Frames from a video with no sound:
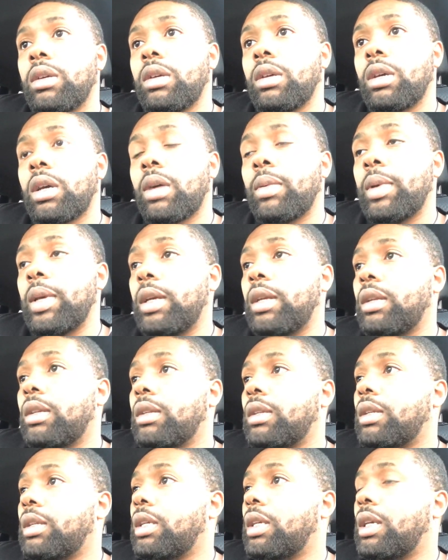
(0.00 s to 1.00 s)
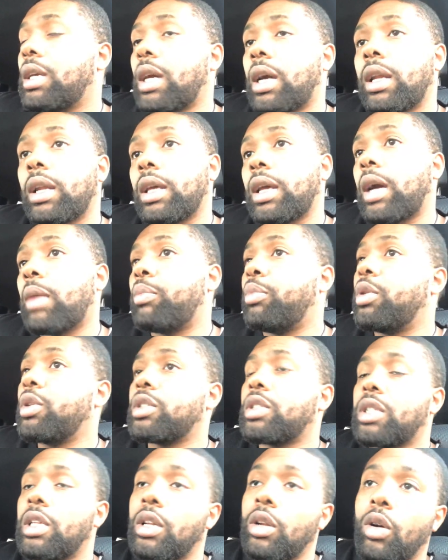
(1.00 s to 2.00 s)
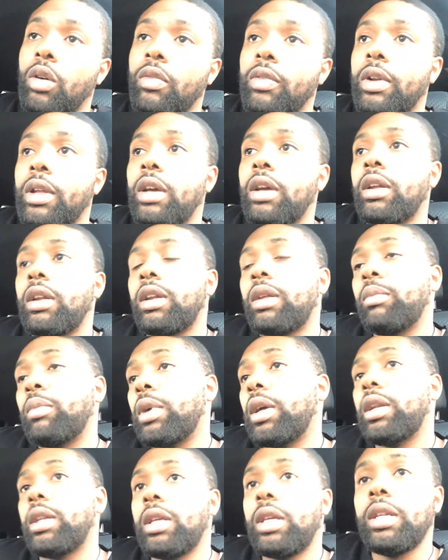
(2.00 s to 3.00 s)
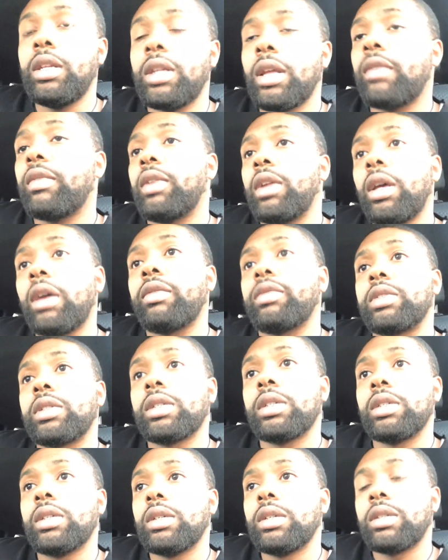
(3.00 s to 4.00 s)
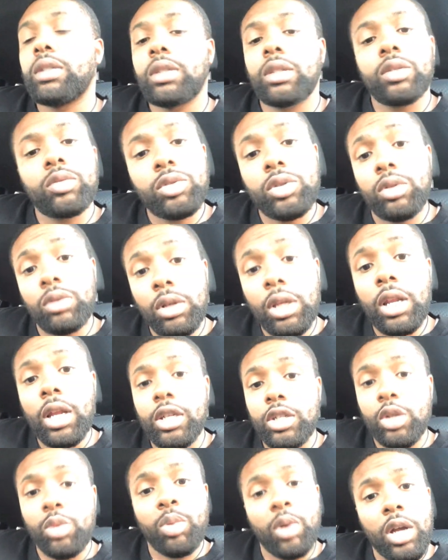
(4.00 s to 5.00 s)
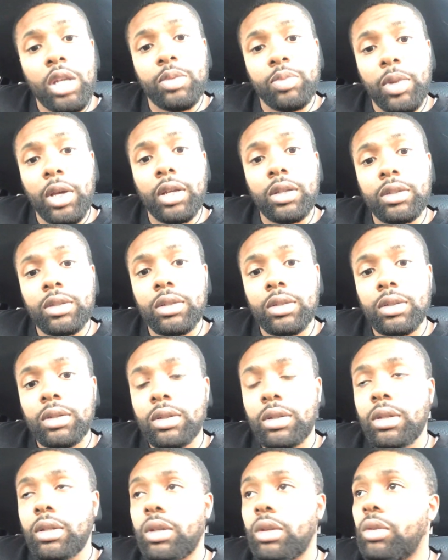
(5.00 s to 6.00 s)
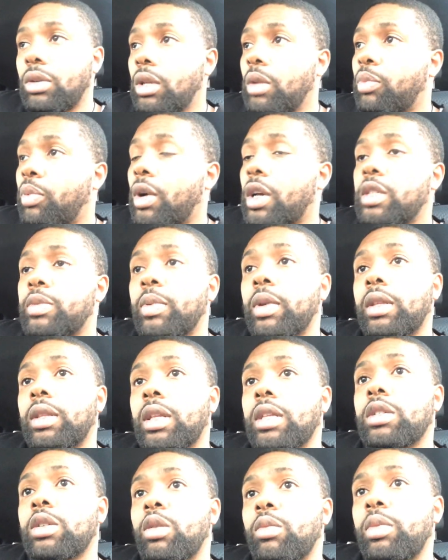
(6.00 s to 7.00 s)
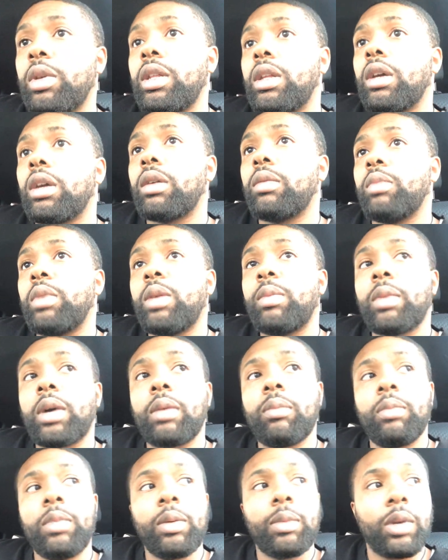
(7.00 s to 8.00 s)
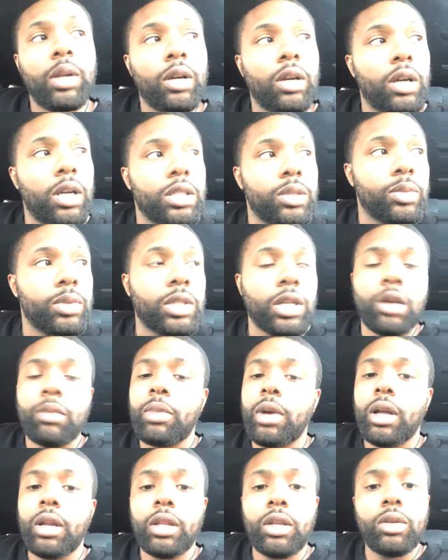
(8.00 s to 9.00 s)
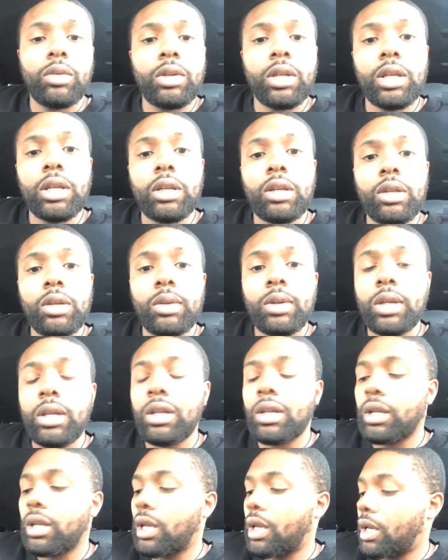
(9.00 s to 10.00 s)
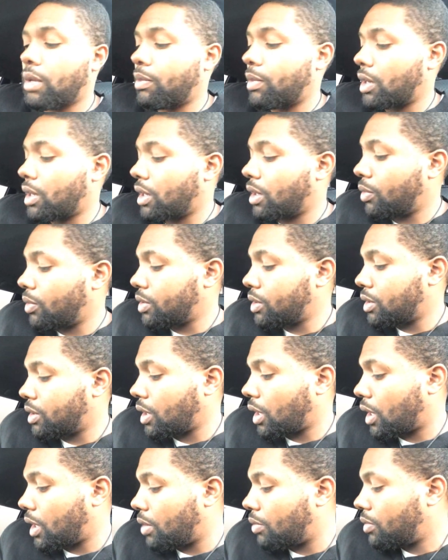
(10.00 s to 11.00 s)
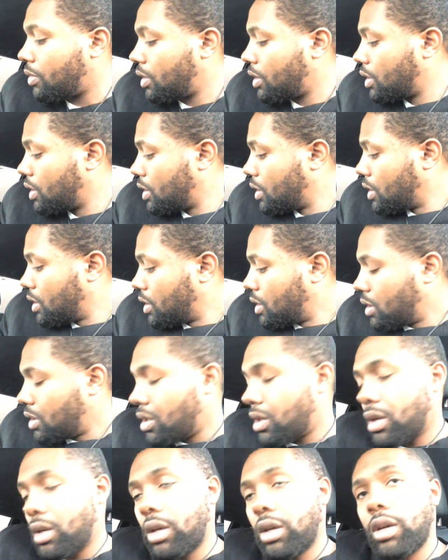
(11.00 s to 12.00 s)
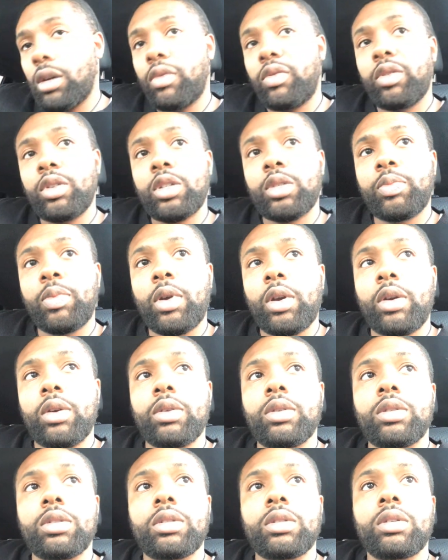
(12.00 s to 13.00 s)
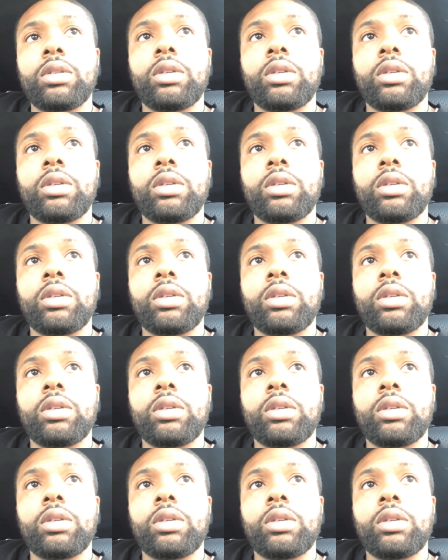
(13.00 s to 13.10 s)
I mean, he kind of got pushed in over there, but he never left. That's what you need at your prospect. You need a prospect that's gonna be there. Me and my little cousin was talking about it. You need a damn what's his name from the Spurs.